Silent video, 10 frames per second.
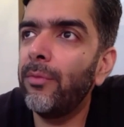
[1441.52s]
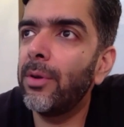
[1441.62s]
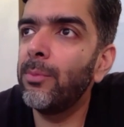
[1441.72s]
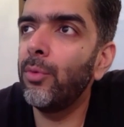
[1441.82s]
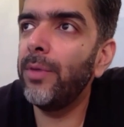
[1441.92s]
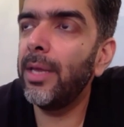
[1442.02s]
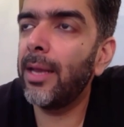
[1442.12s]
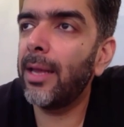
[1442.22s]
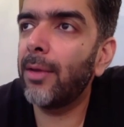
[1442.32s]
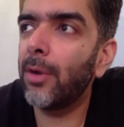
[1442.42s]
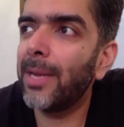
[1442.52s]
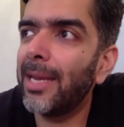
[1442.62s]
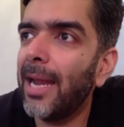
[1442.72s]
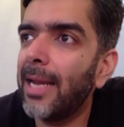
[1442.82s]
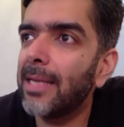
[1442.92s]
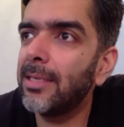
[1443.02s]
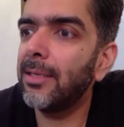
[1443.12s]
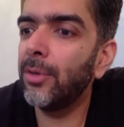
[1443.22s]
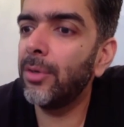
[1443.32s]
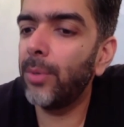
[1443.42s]
going for a movie and I called my dad. I
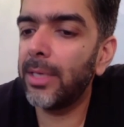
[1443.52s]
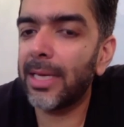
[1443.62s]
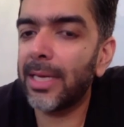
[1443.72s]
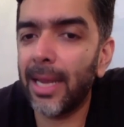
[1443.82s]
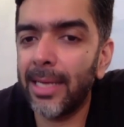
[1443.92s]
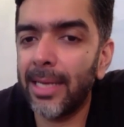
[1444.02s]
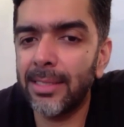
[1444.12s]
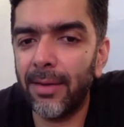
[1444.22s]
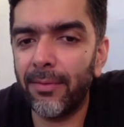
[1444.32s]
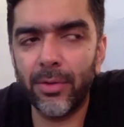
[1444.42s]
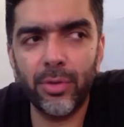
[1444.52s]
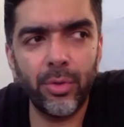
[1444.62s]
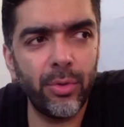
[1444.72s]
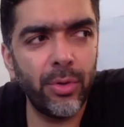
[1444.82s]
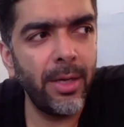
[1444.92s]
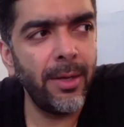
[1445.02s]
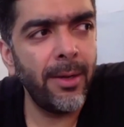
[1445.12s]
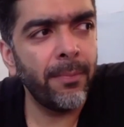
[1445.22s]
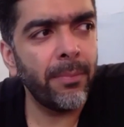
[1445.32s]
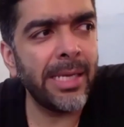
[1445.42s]
said, you know what, that client is left. So
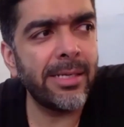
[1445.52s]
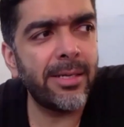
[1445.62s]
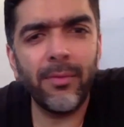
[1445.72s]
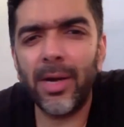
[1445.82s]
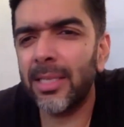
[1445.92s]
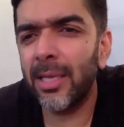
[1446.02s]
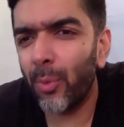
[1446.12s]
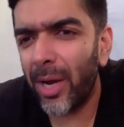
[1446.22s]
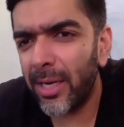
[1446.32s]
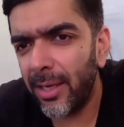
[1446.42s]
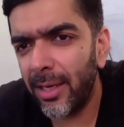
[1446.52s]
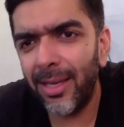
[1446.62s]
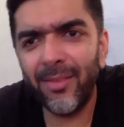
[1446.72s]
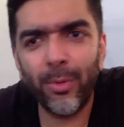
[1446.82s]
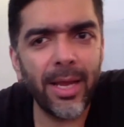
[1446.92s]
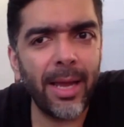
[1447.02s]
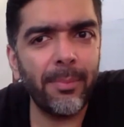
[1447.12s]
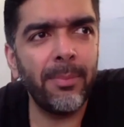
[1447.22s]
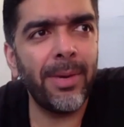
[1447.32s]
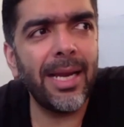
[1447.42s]
instead of asking, why did he leave? What
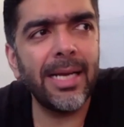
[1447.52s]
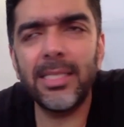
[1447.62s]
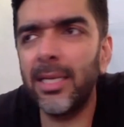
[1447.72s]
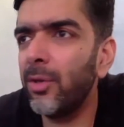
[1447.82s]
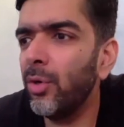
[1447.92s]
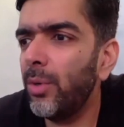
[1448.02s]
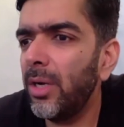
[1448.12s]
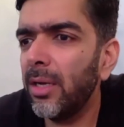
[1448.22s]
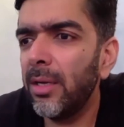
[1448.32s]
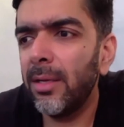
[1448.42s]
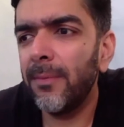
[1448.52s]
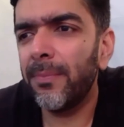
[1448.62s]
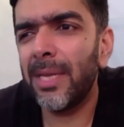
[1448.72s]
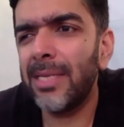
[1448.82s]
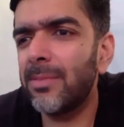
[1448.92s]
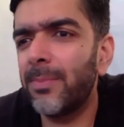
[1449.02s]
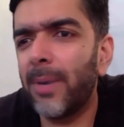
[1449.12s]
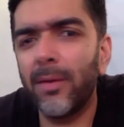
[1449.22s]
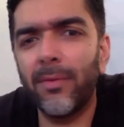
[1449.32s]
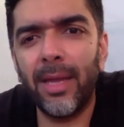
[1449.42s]
happened? My dad said, you know what, that's
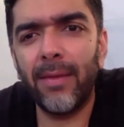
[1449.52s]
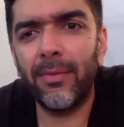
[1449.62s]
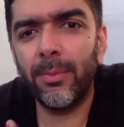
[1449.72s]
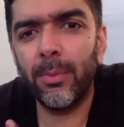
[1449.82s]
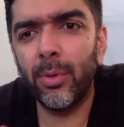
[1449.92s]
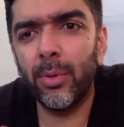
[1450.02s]
part of life.